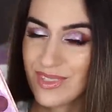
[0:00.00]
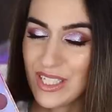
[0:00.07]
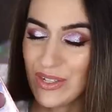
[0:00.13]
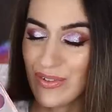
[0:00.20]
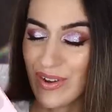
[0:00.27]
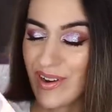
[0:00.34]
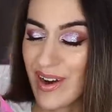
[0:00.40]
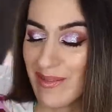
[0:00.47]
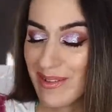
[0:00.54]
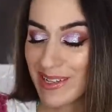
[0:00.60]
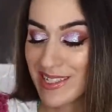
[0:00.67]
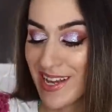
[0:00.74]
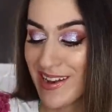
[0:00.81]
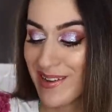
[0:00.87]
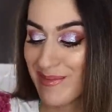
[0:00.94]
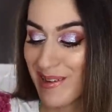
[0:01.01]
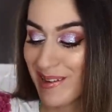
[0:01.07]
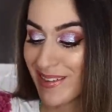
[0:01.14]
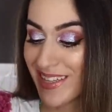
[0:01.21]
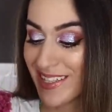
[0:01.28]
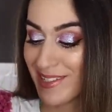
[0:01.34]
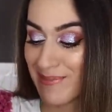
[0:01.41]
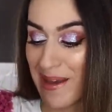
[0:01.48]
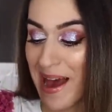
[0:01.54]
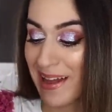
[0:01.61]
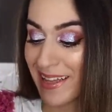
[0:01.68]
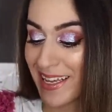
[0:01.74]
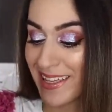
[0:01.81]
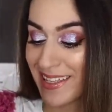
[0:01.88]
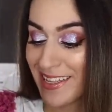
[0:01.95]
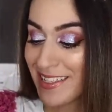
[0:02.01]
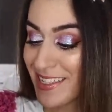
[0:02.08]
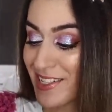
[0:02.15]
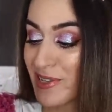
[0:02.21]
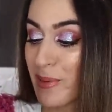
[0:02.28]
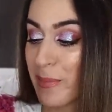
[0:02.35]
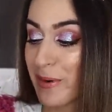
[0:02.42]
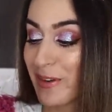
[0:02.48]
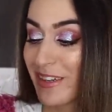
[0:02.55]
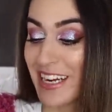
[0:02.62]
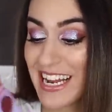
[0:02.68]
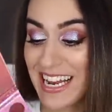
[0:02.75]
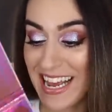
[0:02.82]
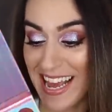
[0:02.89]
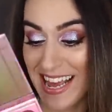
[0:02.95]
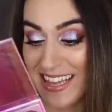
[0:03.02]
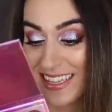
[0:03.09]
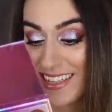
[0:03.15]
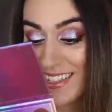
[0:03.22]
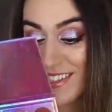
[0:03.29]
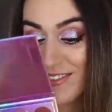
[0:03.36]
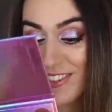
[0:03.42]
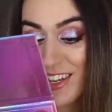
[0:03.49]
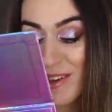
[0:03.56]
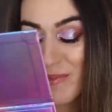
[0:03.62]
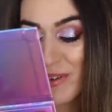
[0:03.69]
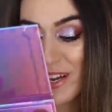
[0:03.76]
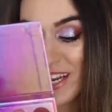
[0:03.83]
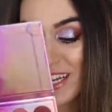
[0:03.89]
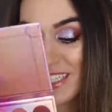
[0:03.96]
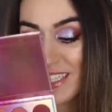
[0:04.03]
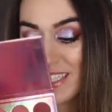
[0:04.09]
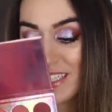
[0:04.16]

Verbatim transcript: You know I'm excited about this palette. This is pretty. This is really pretty. It